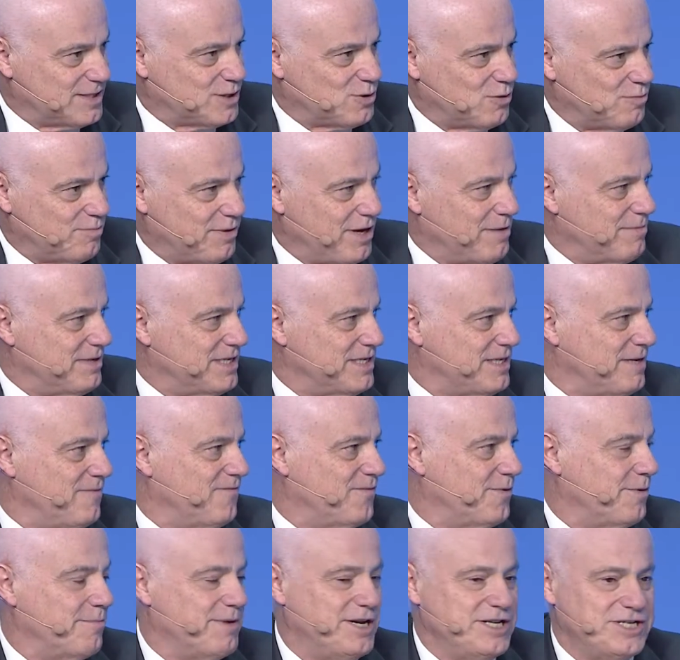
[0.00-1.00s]
to payments
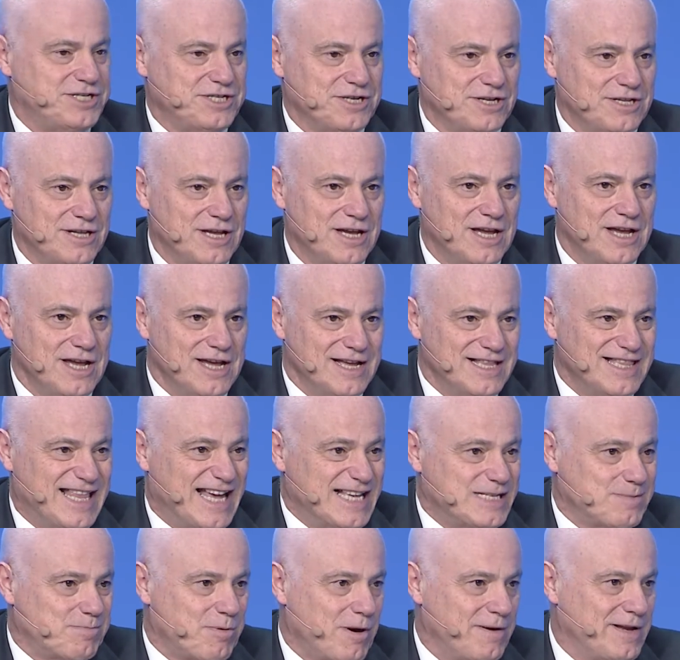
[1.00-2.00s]
information.
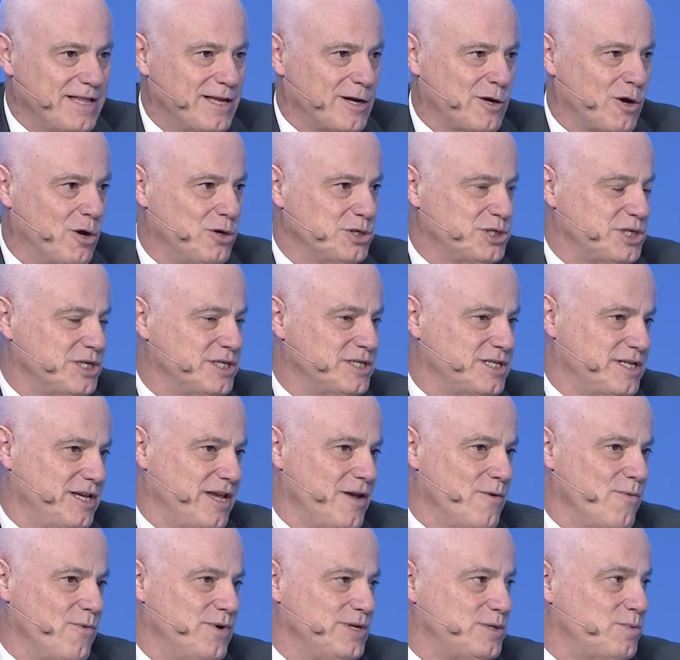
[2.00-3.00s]
That's probably the closest
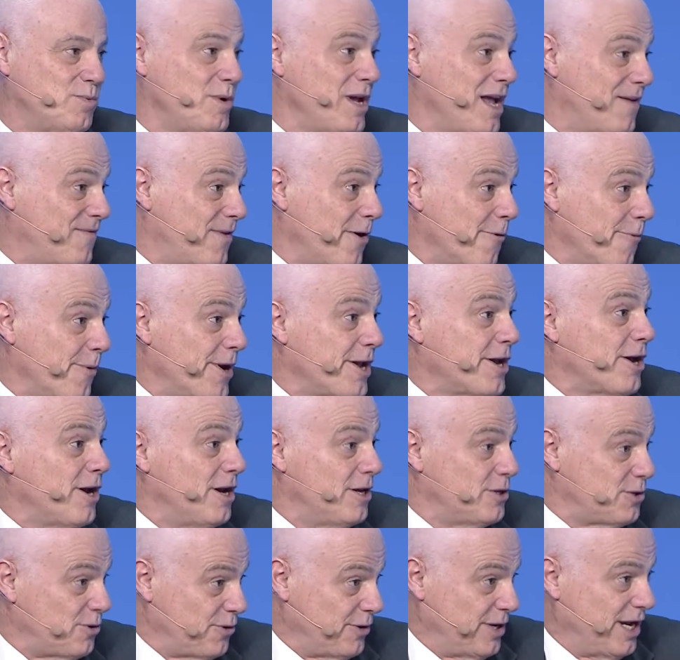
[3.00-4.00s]
in which we have a
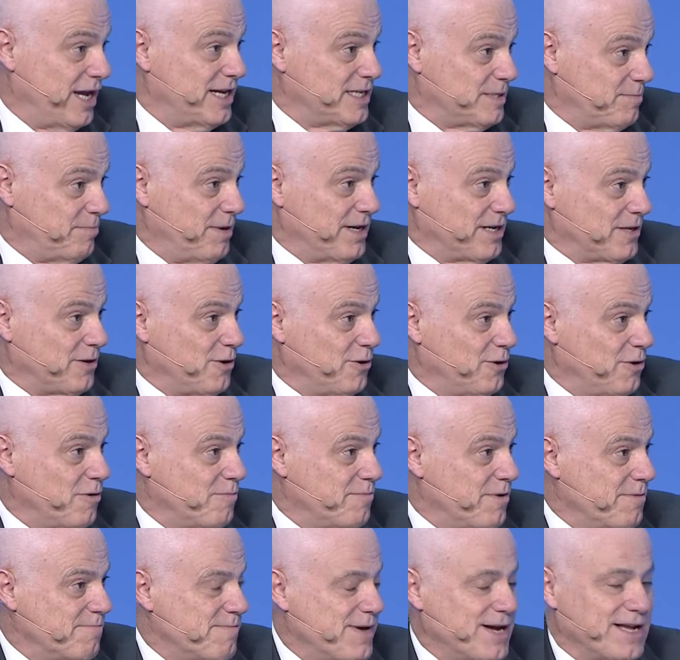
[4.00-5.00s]
regulatory aspect on
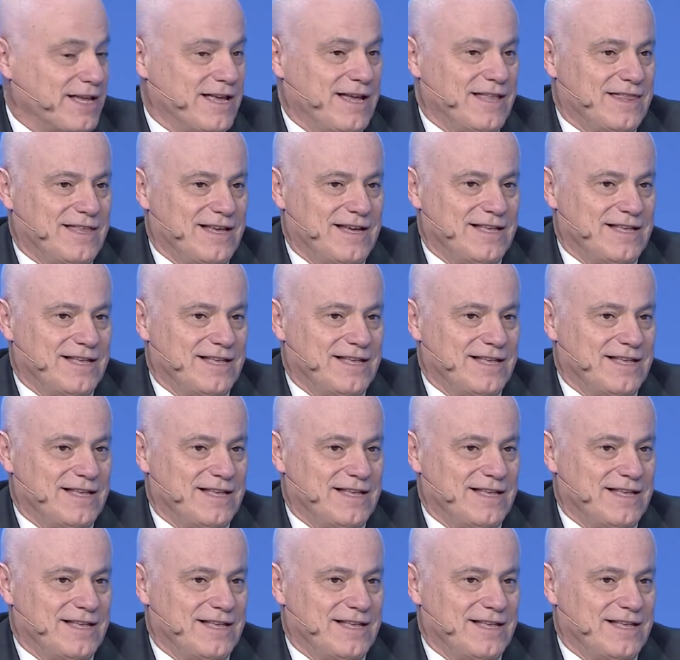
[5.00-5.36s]
open banking. I think